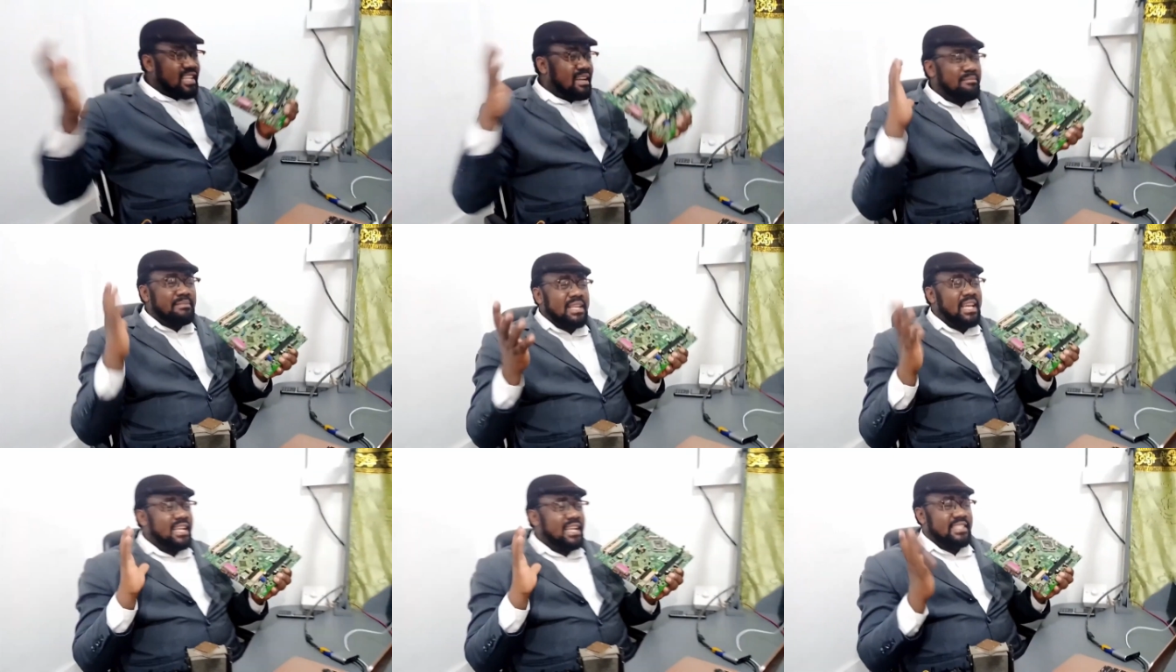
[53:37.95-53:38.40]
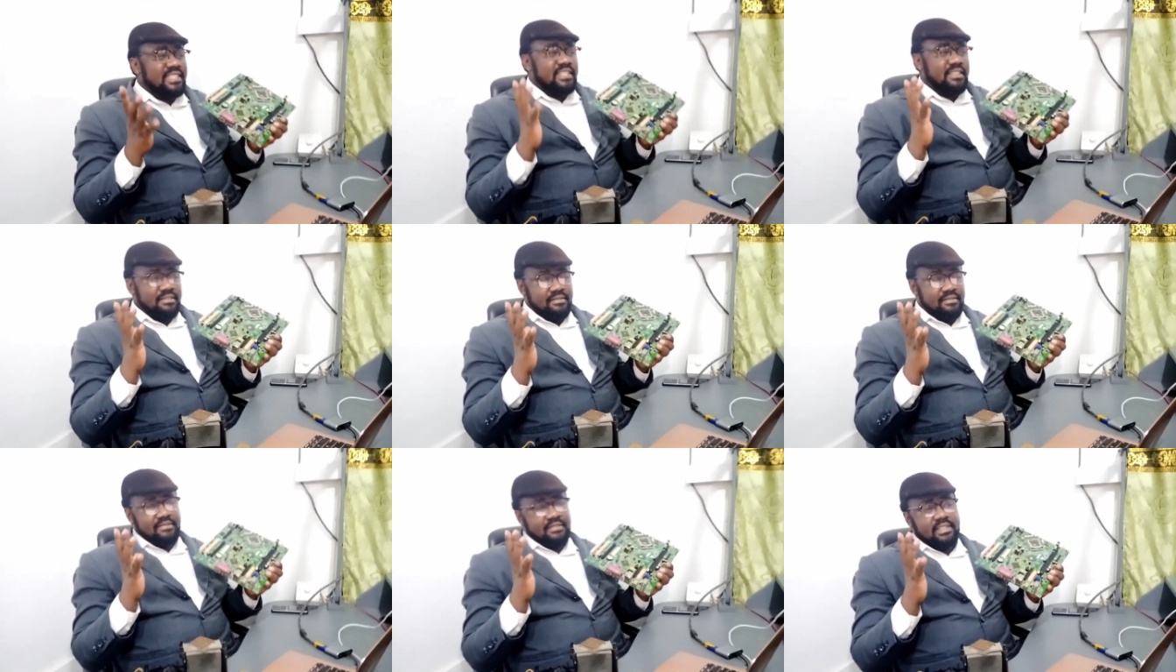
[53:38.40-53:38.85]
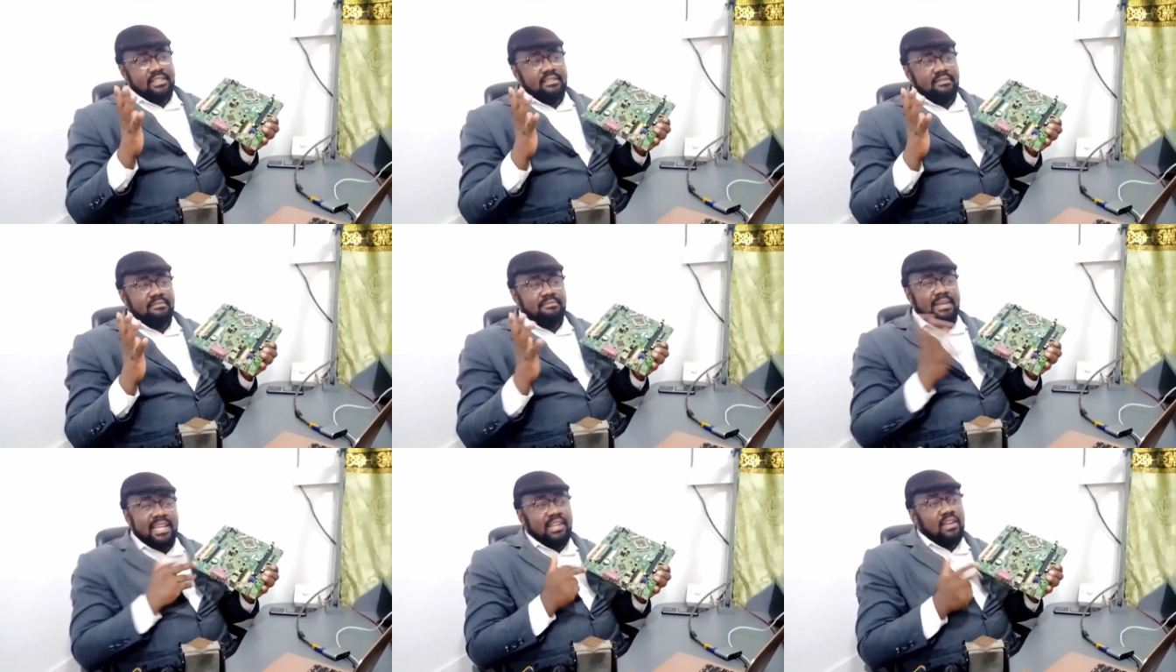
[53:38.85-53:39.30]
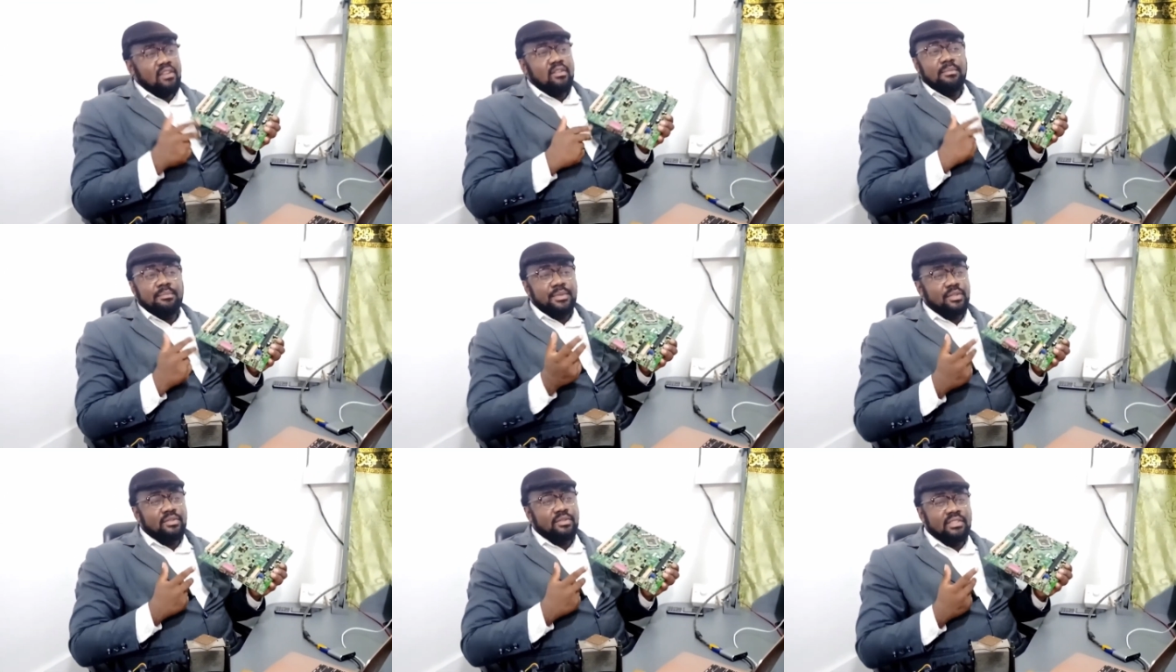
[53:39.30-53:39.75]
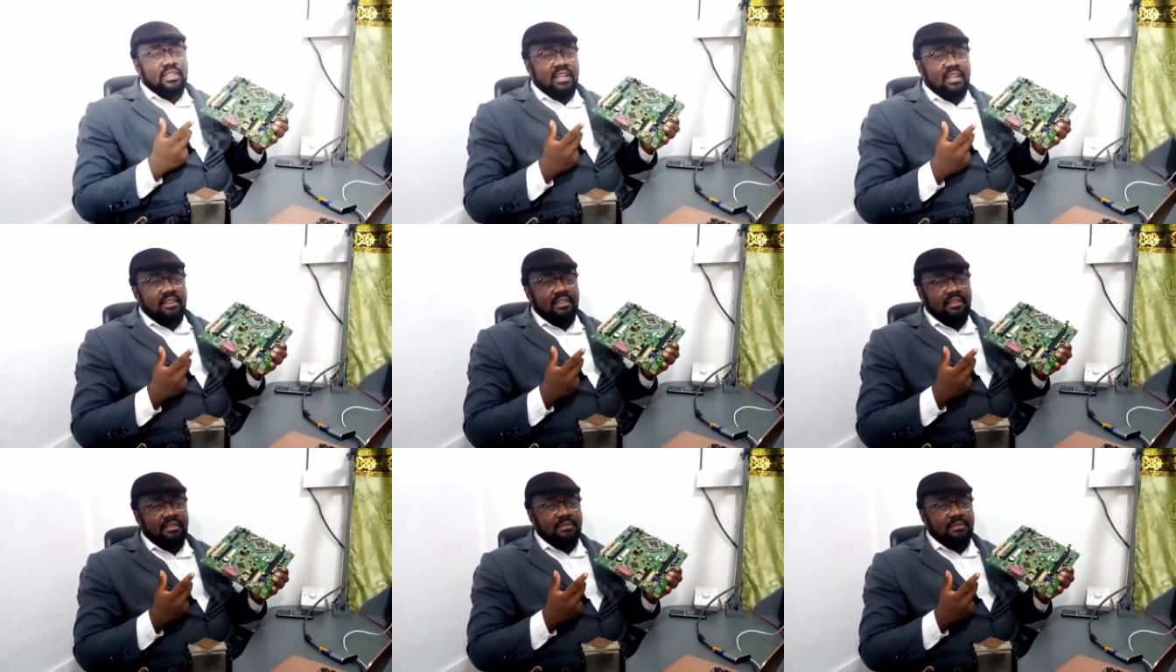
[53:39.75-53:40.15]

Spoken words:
can be achieved by the computer.